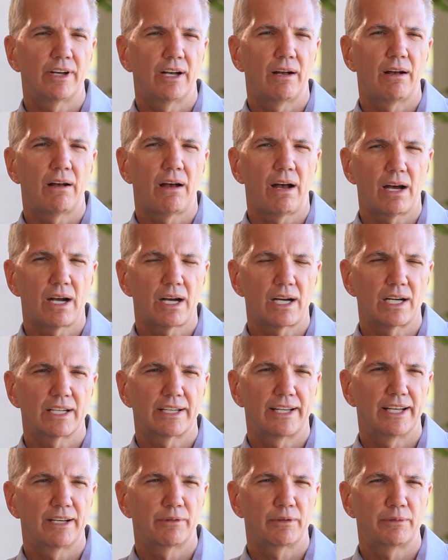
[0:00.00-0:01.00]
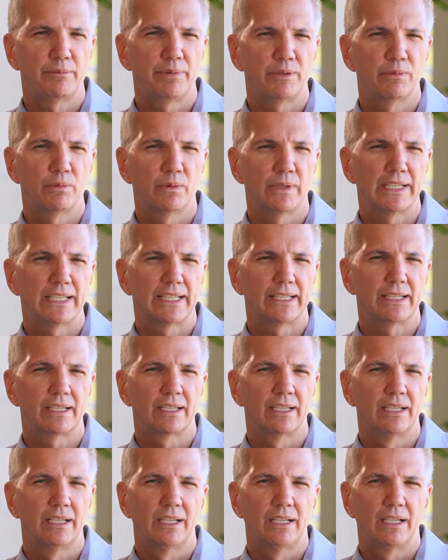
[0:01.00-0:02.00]
a heart that would be
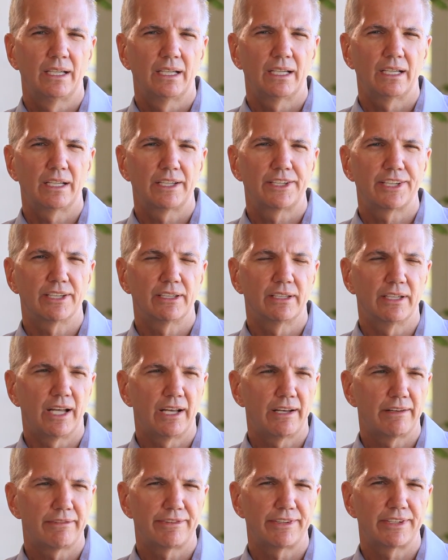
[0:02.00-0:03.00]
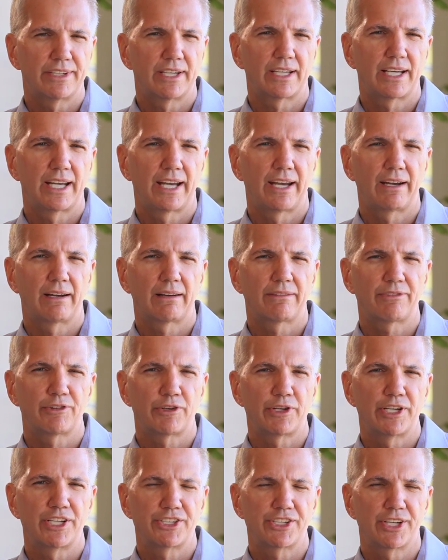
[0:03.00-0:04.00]
willing to love and to care
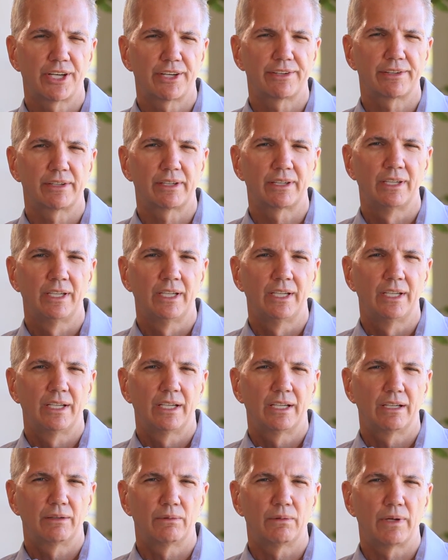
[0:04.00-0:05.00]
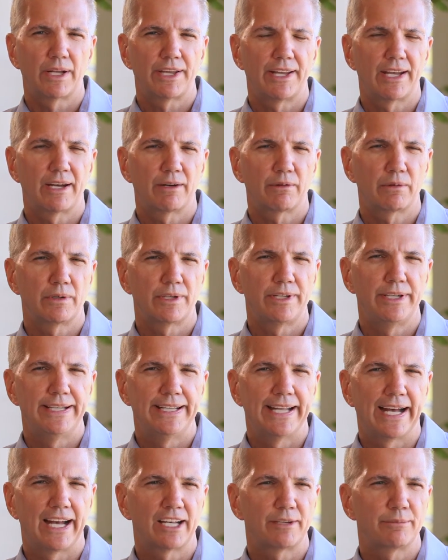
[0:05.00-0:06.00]
for each other. one that would
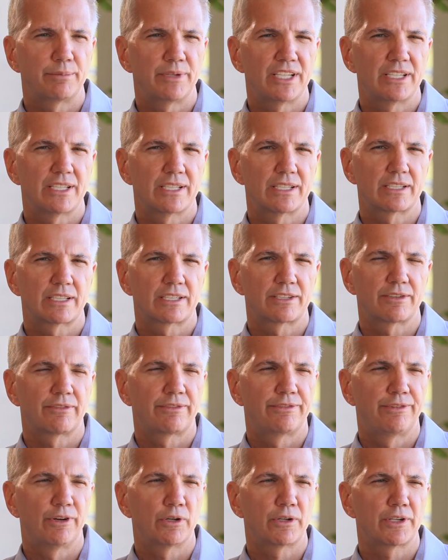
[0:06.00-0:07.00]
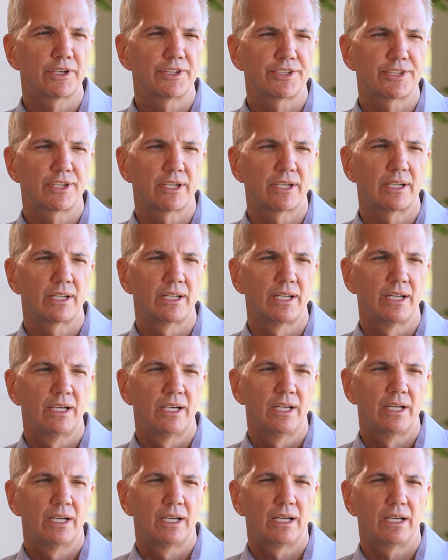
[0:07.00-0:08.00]
not be focused on
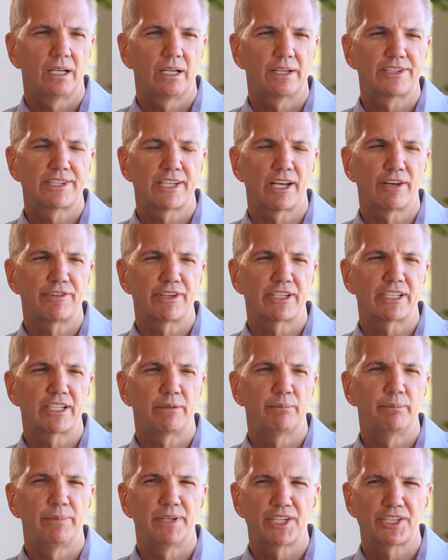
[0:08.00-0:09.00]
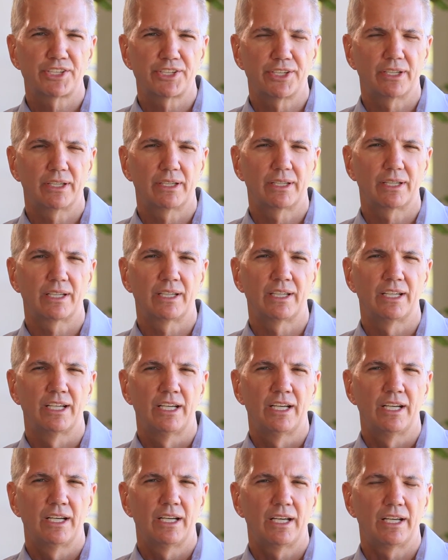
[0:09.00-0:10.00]
selfish ambition
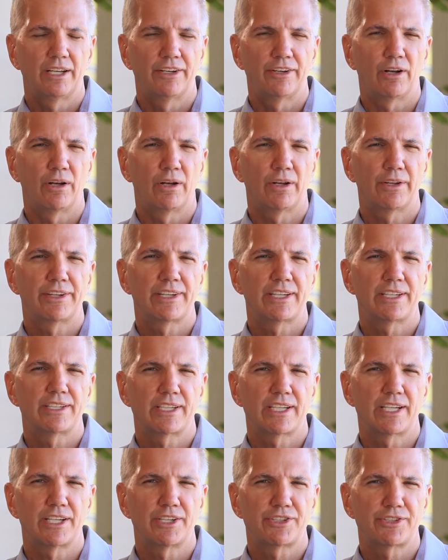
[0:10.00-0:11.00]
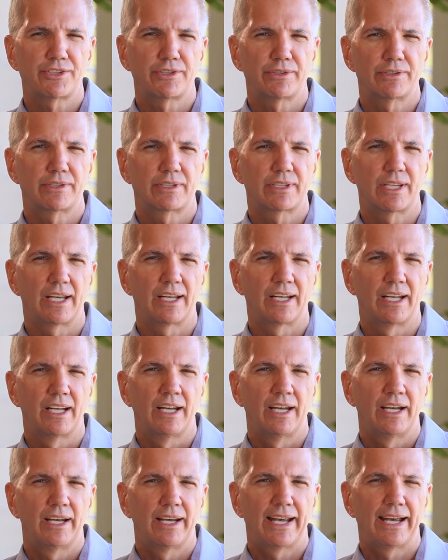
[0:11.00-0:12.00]
and all these issues that
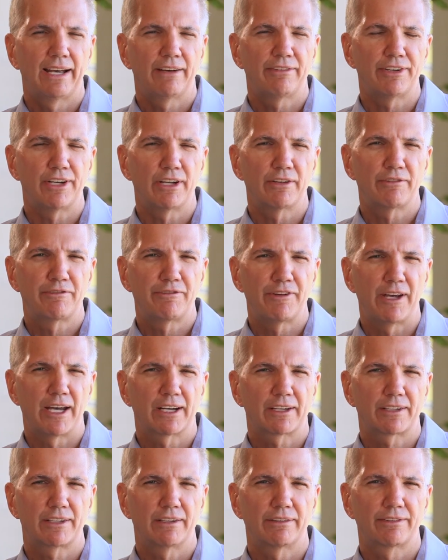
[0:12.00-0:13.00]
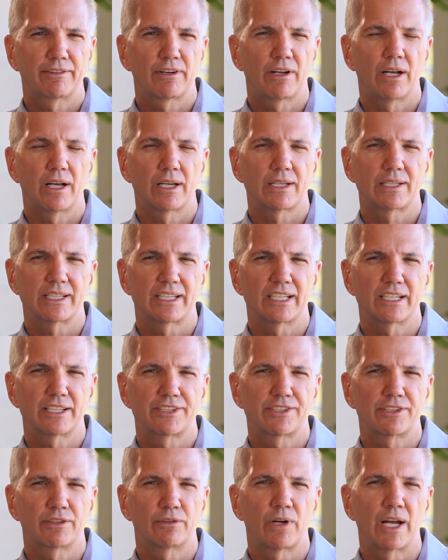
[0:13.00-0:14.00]
have an effect of causing
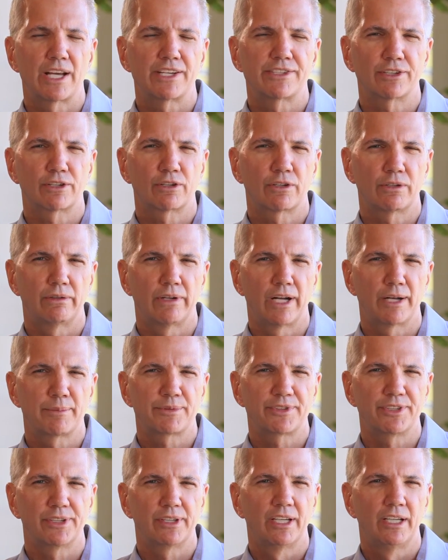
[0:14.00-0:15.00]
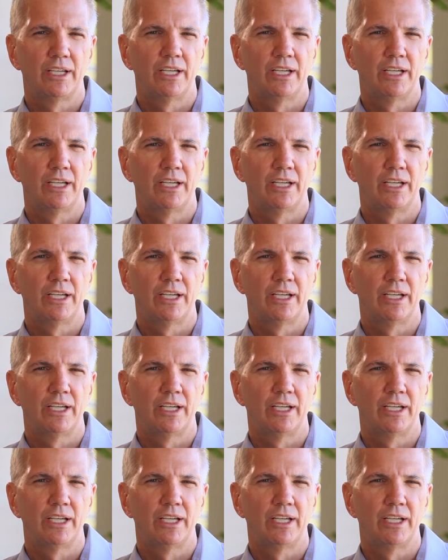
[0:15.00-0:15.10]
us to rise to corruption.